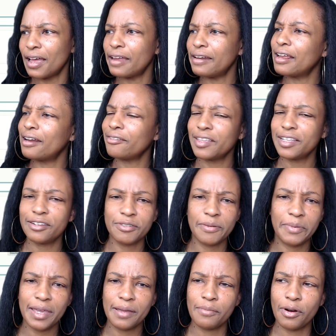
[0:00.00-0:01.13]
I don't think there's a
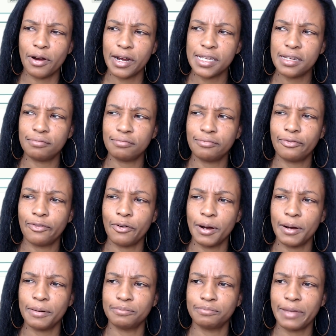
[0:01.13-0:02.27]
big market
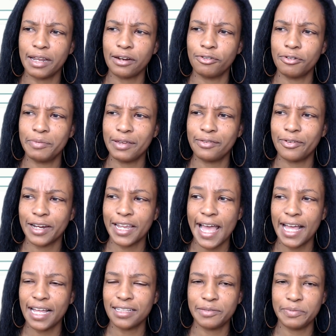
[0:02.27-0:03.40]
for pet grooming for
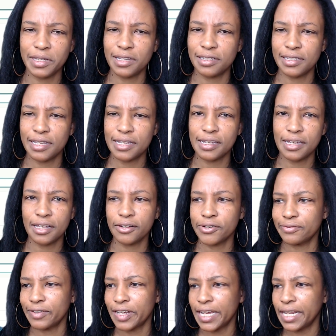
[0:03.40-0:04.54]
cats because they can get a little
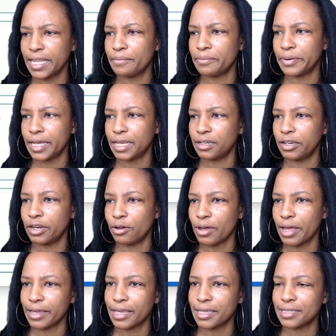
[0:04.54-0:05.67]
violent, but you know, I
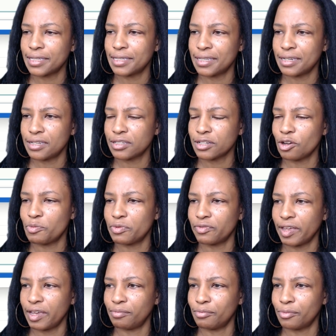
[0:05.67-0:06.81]
guess this is in the scope of
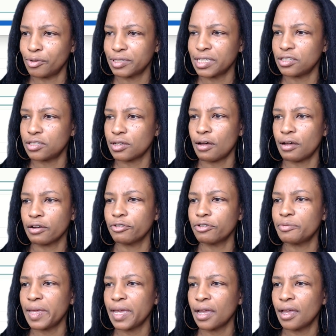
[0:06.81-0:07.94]
like mostly dog
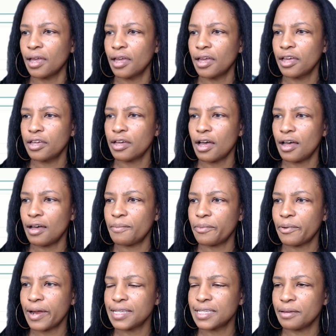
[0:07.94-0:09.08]
grooming.
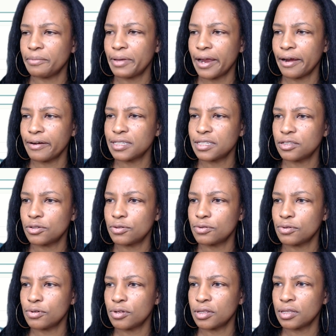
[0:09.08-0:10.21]
Price comparison
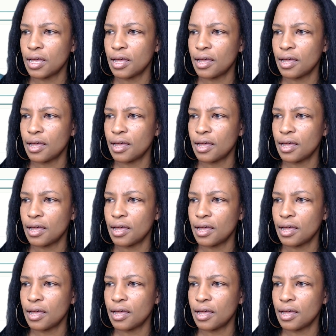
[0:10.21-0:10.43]
tool,